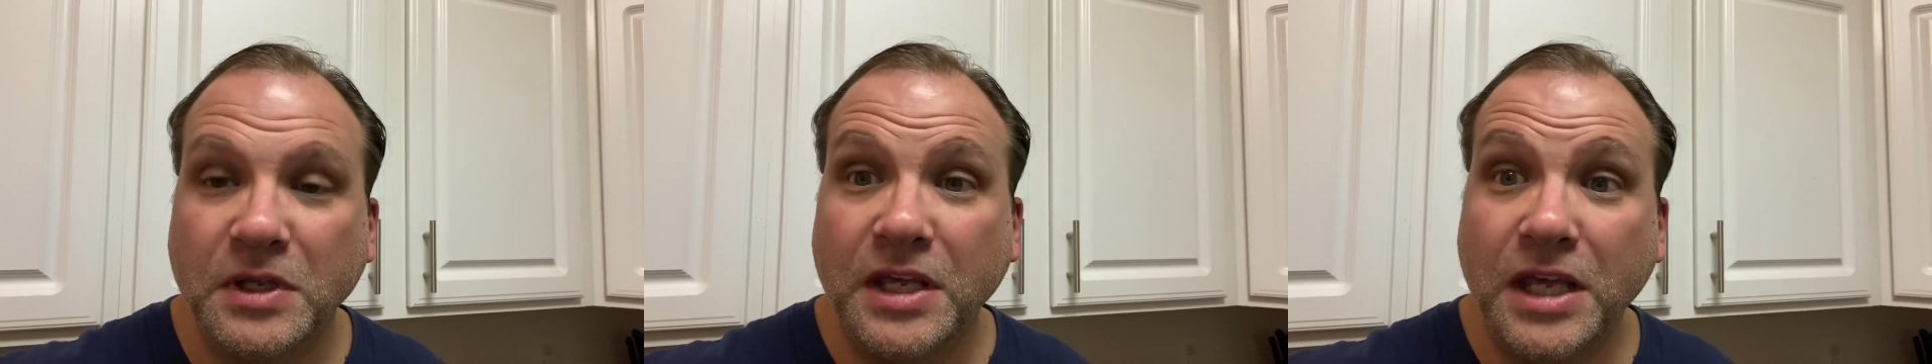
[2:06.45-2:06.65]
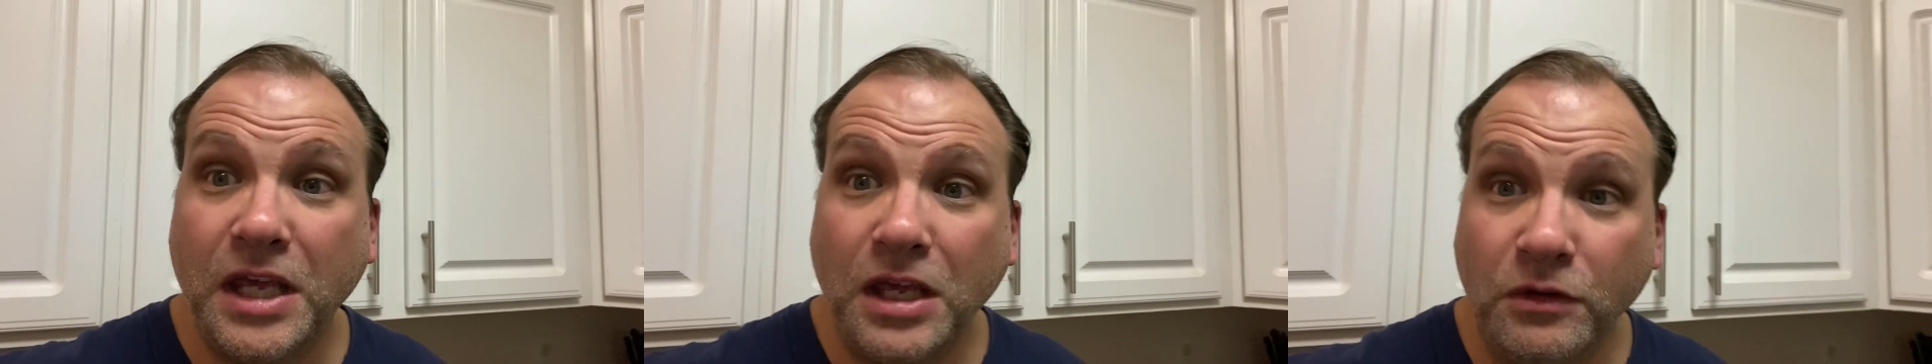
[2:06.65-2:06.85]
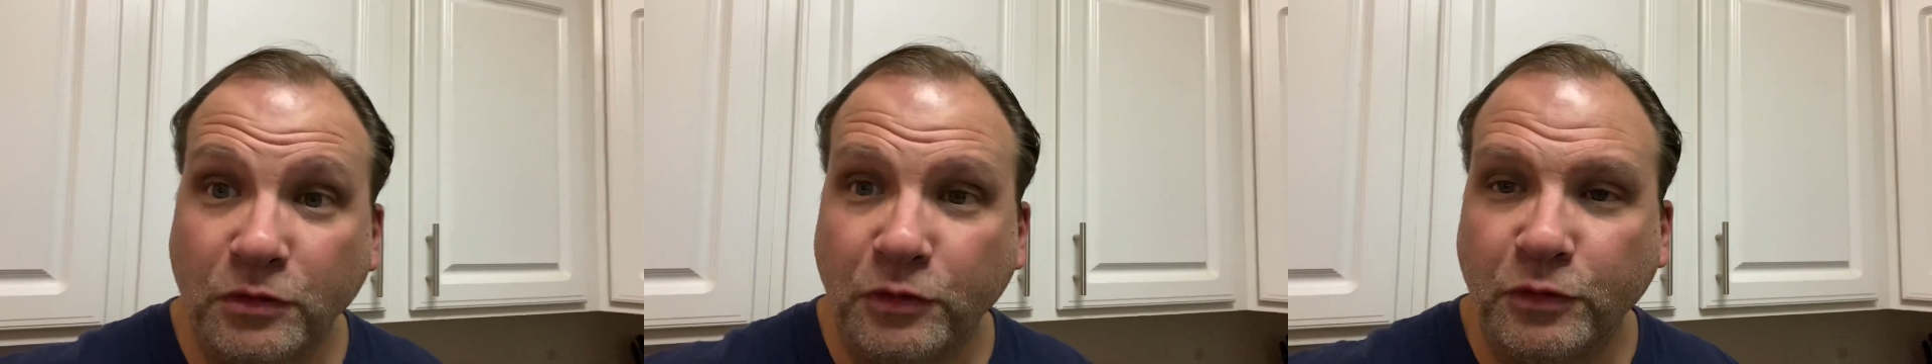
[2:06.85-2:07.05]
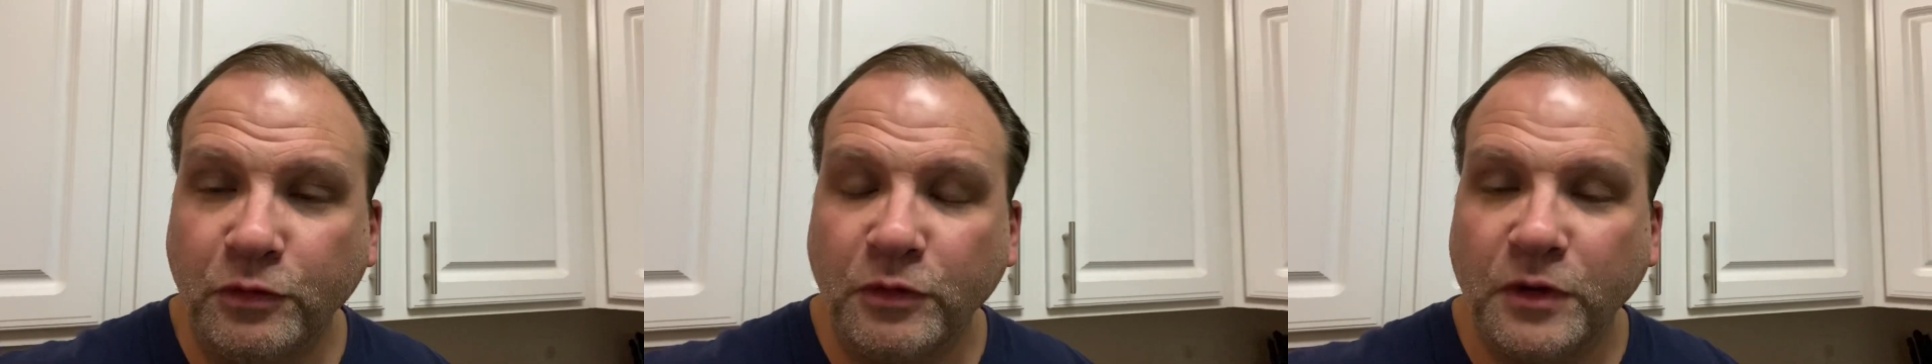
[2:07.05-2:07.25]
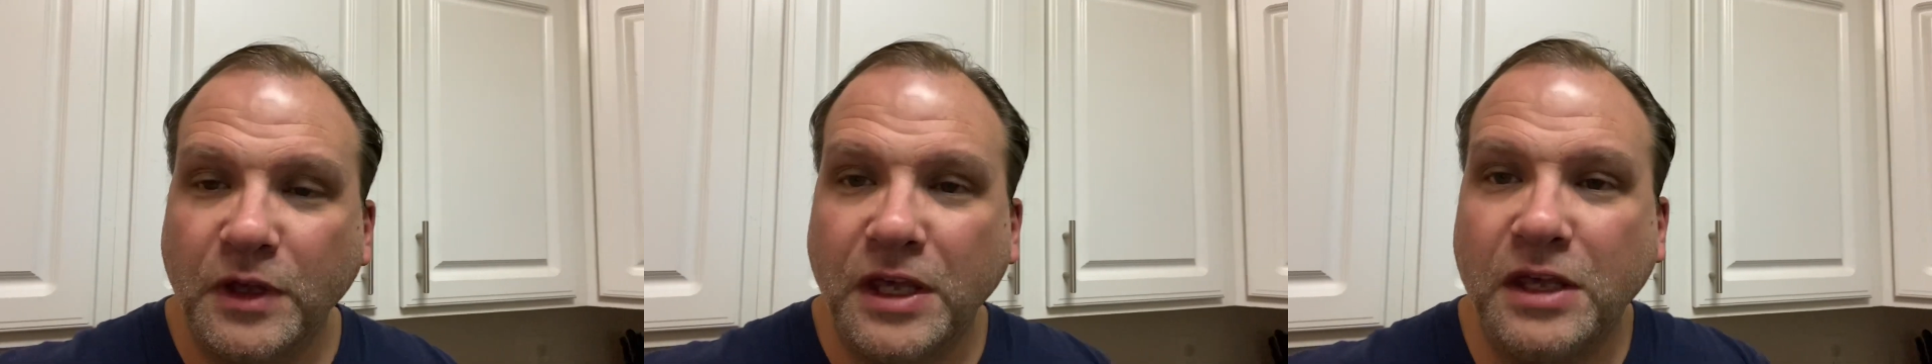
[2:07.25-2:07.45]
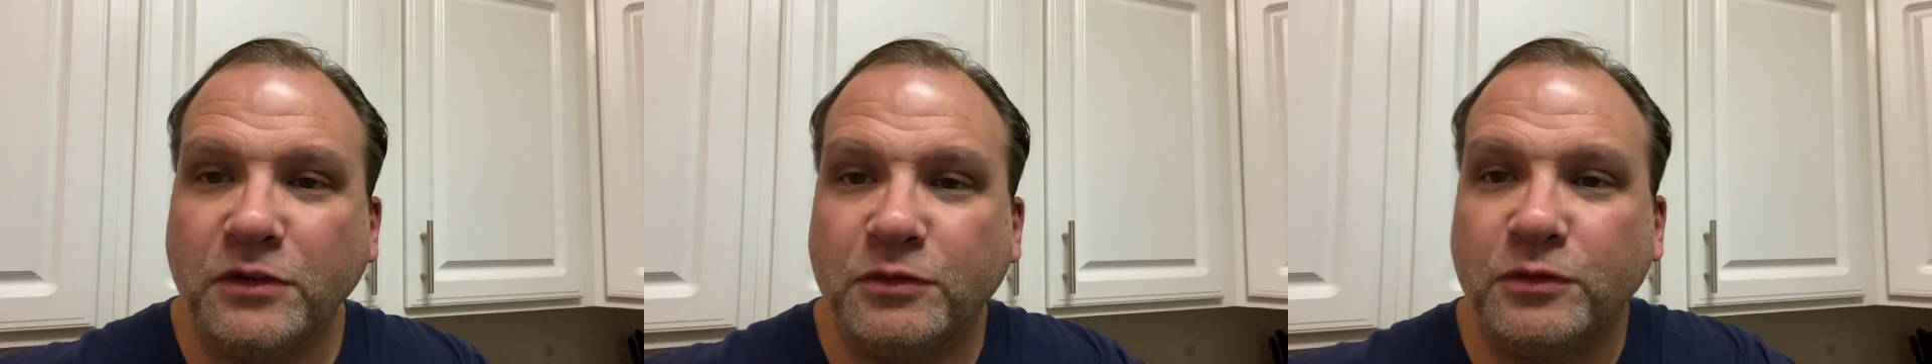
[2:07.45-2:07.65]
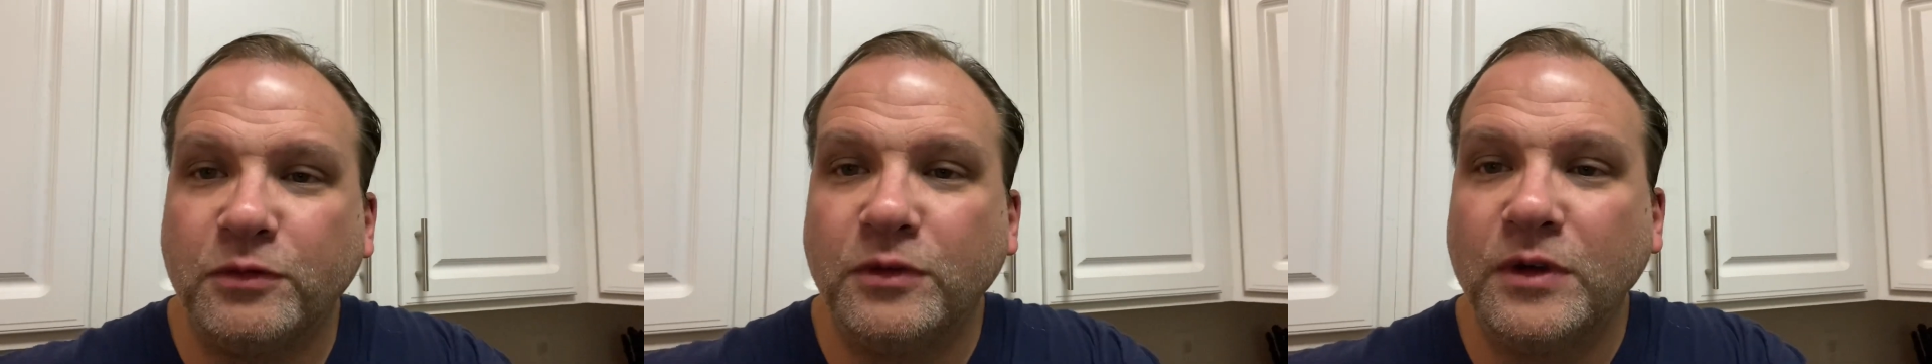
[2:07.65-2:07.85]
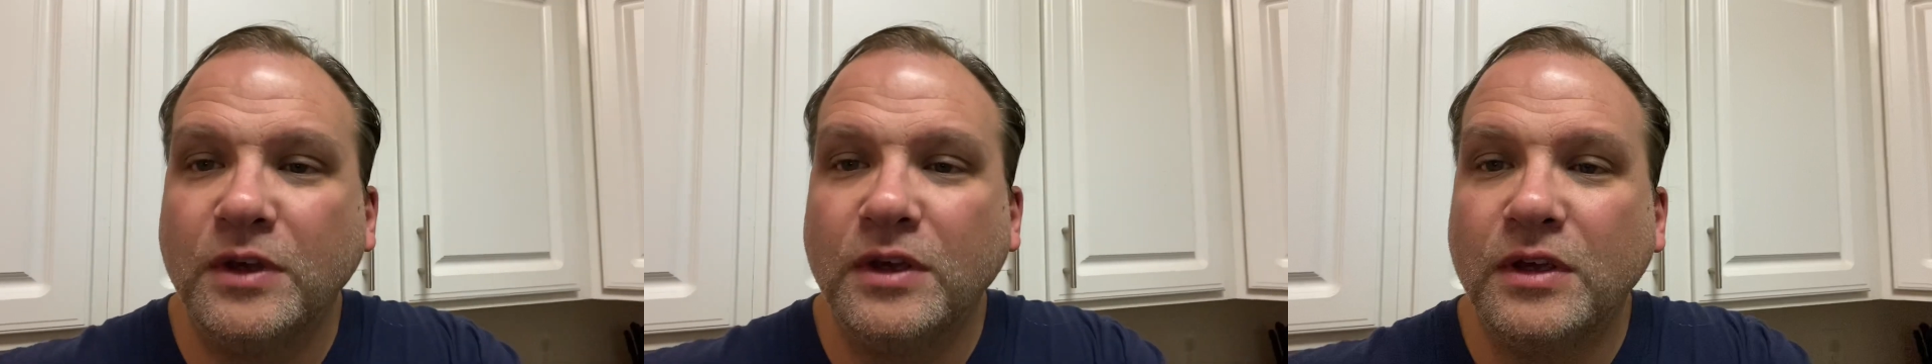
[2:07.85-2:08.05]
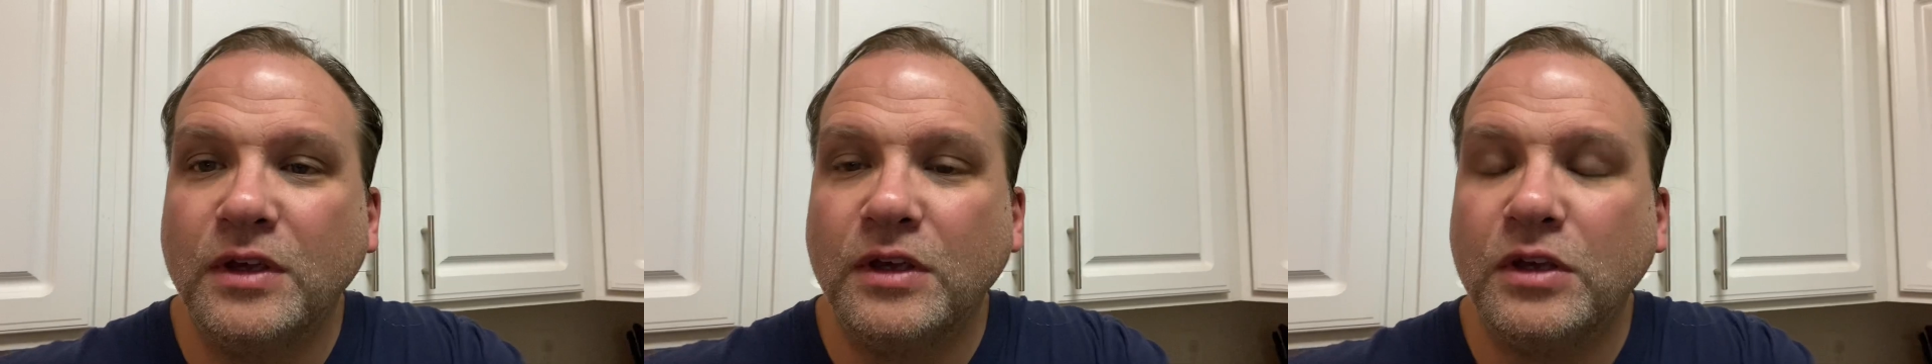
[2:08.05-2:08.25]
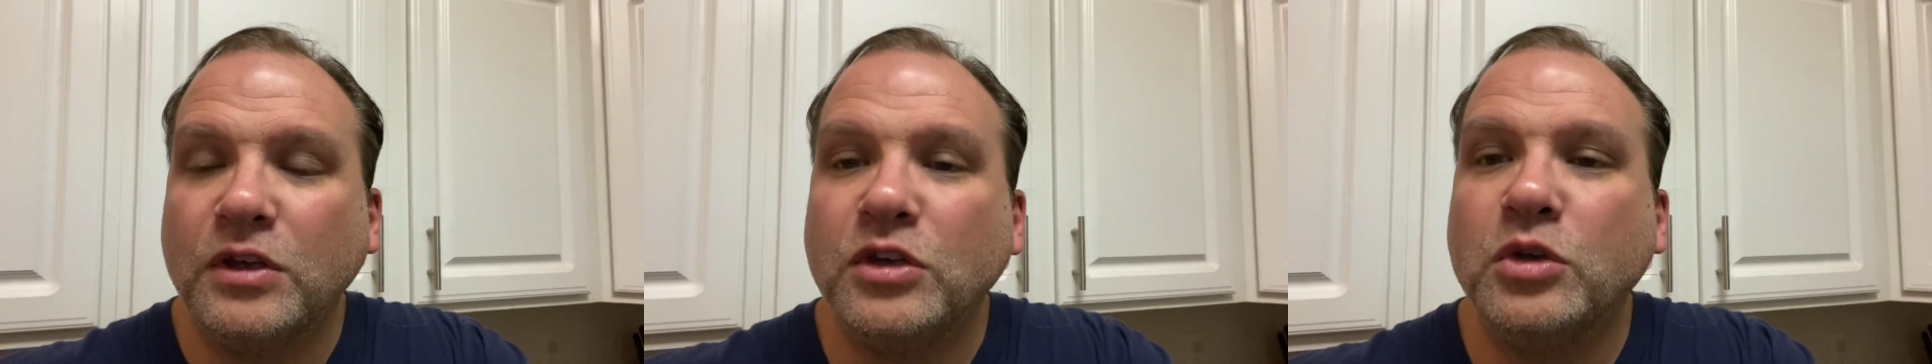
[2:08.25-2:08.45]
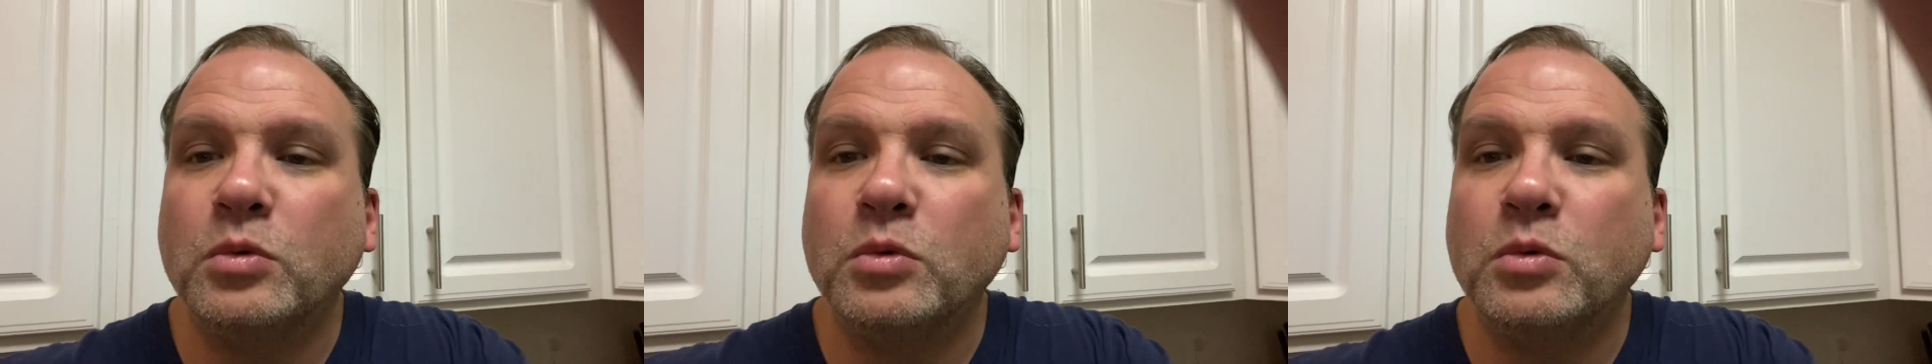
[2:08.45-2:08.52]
if you